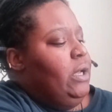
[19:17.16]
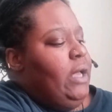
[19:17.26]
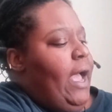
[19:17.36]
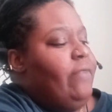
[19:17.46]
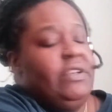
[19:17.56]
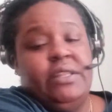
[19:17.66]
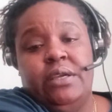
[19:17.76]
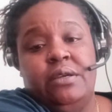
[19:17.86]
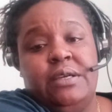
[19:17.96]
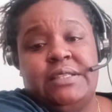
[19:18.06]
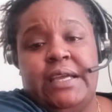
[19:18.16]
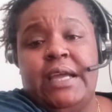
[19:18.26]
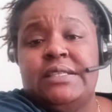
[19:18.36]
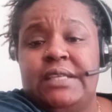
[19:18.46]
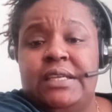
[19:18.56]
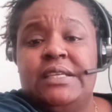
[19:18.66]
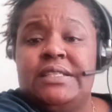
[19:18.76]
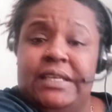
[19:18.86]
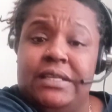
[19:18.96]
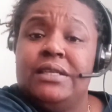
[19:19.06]
Everything. Because like I said, he's
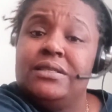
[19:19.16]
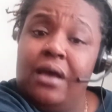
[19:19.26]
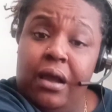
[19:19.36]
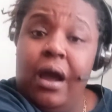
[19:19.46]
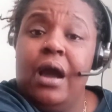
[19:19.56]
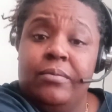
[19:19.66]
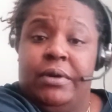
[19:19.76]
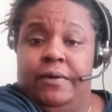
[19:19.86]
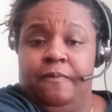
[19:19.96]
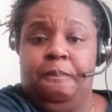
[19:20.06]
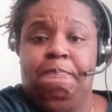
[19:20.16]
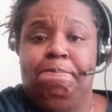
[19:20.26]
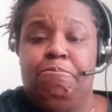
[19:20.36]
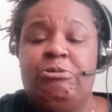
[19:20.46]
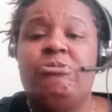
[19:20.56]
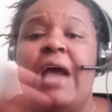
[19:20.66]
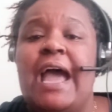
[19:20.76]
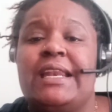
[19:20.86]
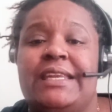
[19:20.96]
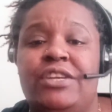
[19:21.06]
in his karma. You
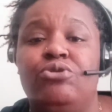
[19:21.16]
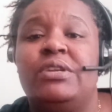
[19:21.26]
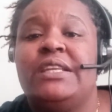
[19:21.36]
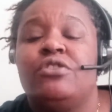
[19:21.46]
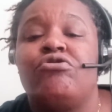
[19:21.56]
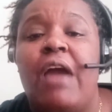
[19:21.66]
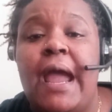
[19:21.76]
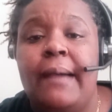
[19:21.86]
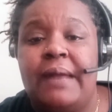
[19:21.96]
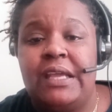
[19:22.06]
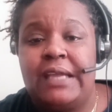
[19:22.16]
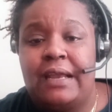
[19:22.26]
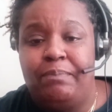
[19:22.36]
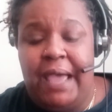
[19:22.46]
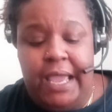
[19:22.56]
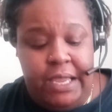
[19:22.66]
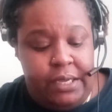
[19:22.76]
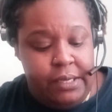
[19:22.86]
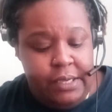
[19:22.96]
you did the crime, now you got to pay.